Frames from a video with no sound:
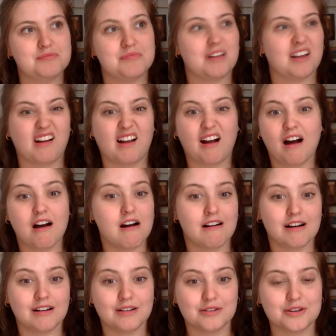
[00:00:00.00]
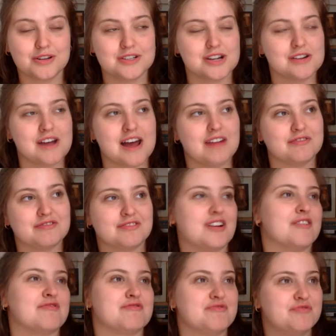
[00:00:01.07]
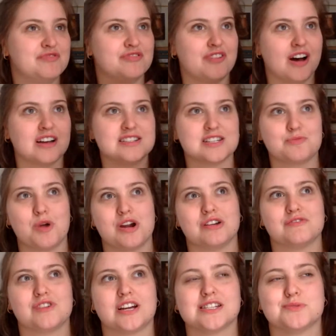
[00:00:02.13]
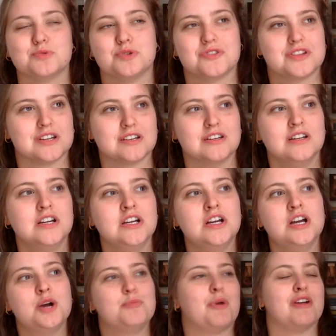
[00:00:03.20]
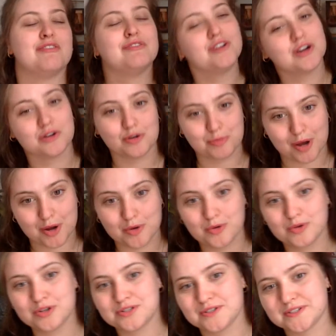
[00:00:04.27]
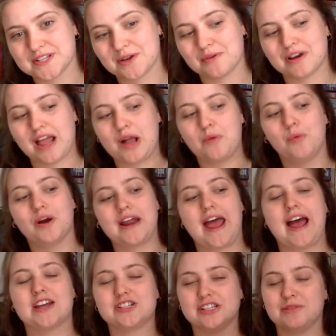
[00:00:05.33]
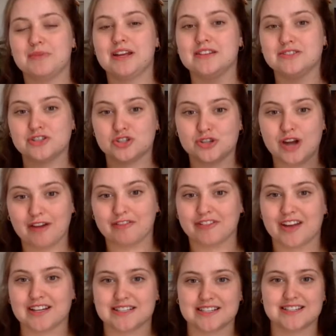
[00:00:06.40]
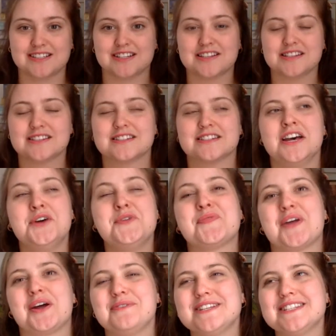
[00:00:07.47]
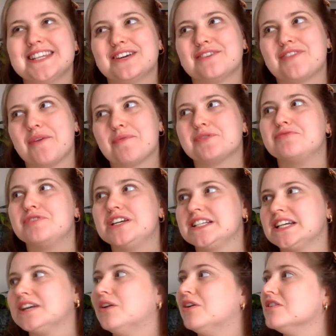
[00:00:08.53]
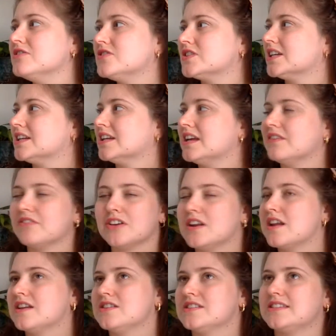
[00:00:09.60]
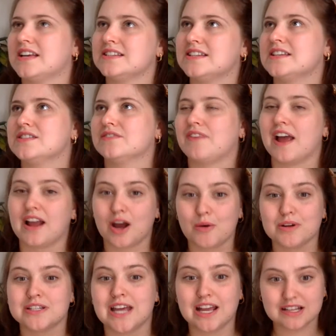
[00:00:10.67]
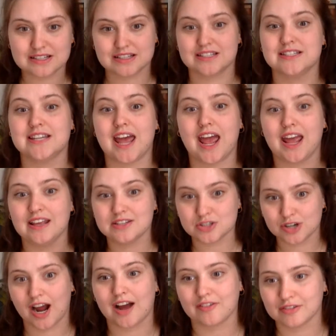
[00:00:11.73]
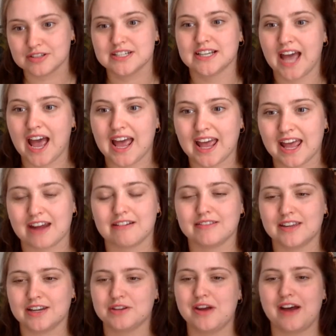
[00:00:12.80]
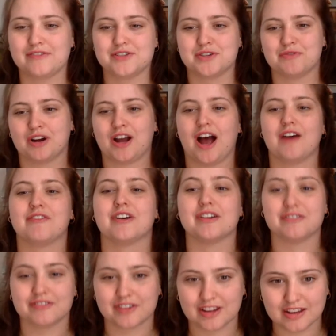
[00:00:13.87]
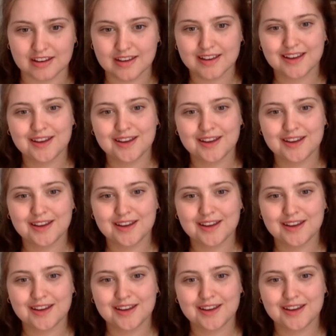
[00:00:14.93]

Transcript: like a car, or you don't have a faster mode of transport than by foot or by horse or so on, like what it actually means to travel that distance. I always think of that when reading Austen even, and just that sense of like, oh, it takes a day's travel to get here, and then you have to recover for